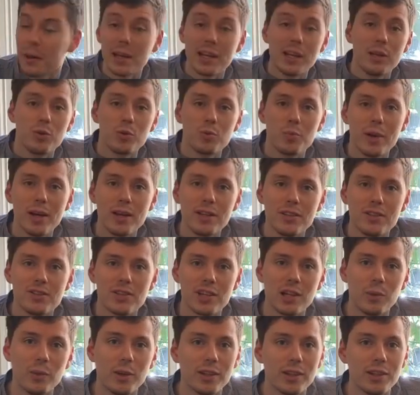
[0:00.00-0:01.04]
he would mainly
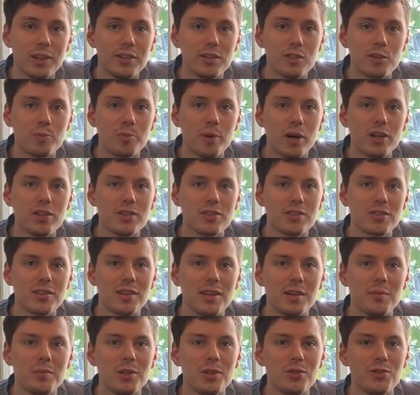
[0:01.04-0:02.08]
say whether he despised
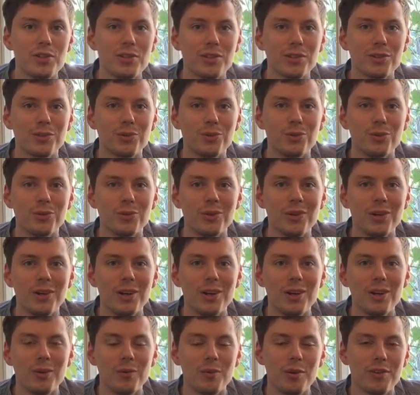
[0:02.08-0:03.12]
their music or
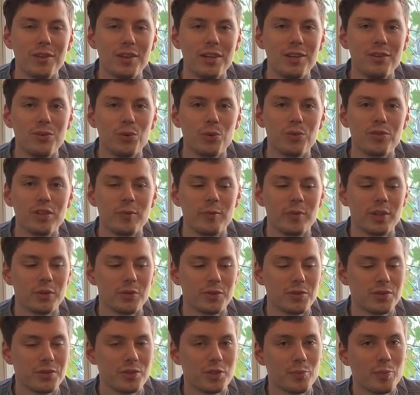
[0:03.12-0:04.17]
whether he thought something
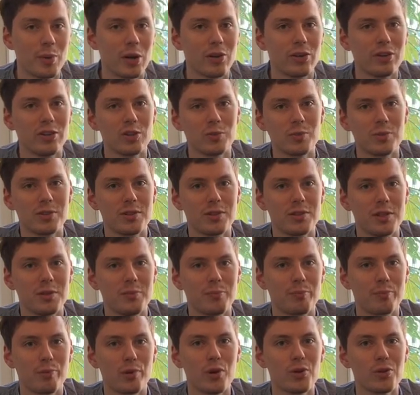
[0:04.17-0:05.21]
was inspired, but it,
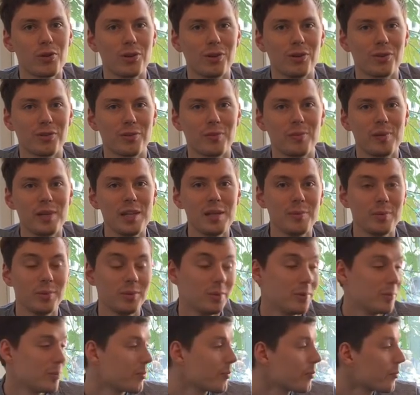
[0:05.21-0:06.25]
it broke a lot of
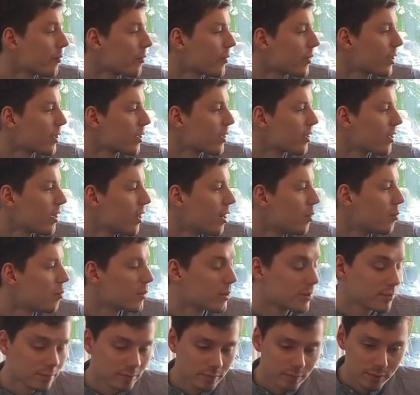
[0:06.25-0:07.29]
people.
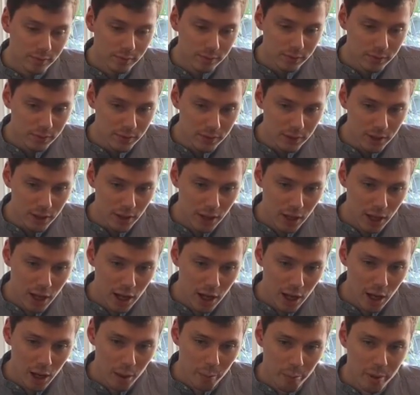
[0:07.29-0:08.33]
Um,
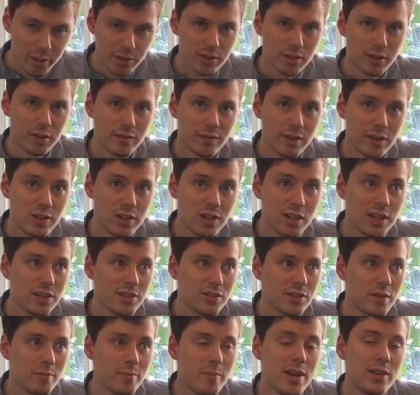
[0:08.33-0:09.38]
but at the very
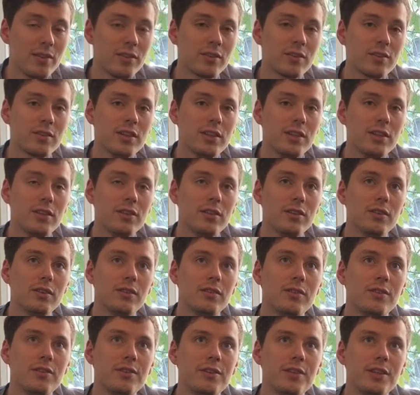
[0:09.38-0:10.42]
least, it meant that the,
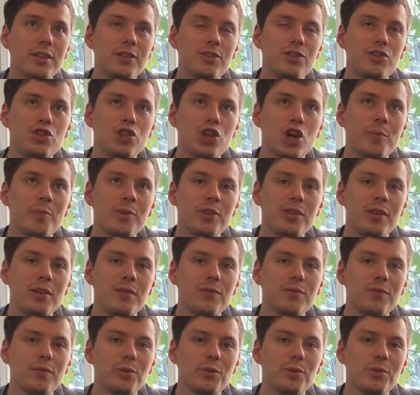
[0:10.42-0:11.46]
the German
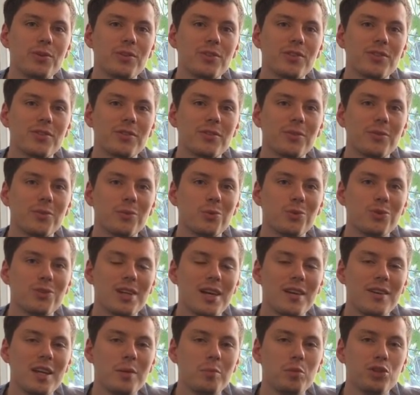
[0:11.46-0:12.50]
influence was
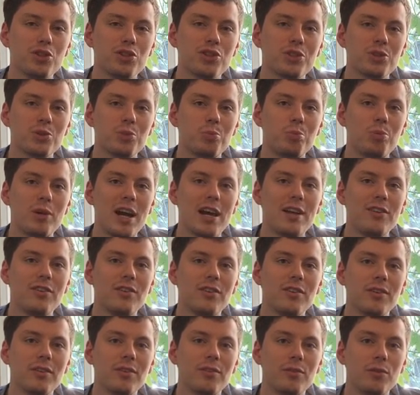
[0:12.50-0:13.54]
then able to spread
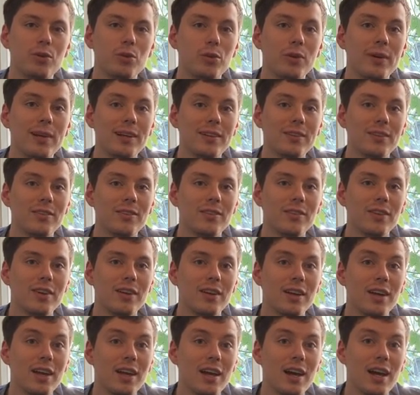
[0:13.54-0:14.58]
through England.
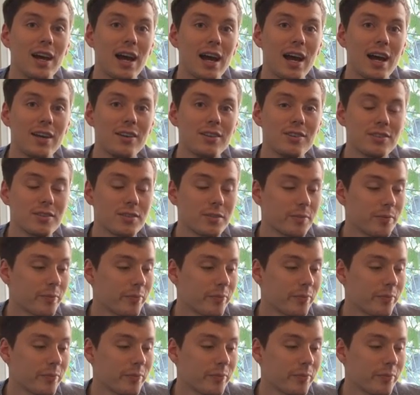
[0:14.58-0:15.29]
And